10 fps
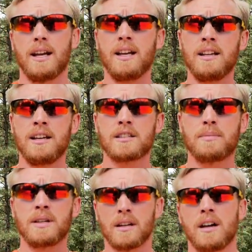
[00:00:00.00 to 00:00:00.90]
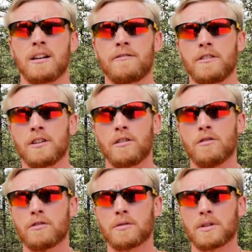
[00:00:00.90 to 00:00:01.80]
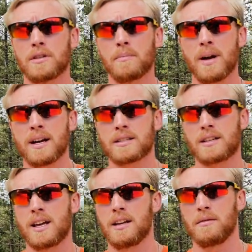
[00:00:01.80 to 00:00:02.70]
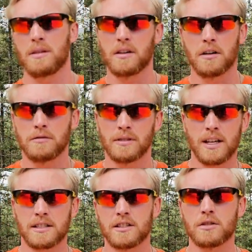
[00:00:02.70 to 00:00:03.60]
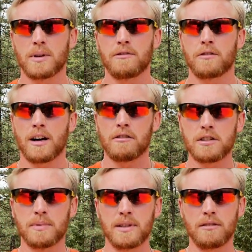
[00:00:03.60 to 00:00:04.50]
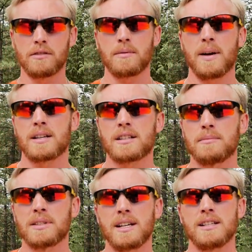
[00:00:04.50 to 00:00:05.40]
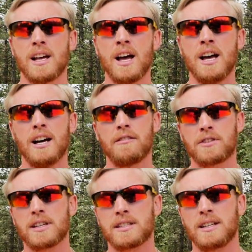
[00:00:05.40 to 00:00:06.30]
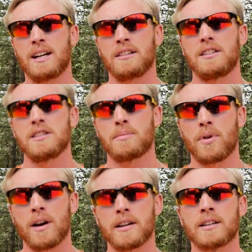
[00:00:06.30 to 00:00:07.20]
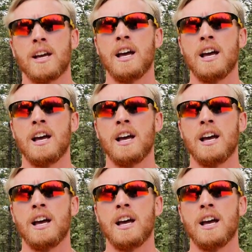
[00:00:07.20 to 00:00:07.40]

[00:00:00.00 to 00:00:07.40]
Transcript: It has been a lot of fun over the past less than 24 hours, but over the past couple days of testing out this product.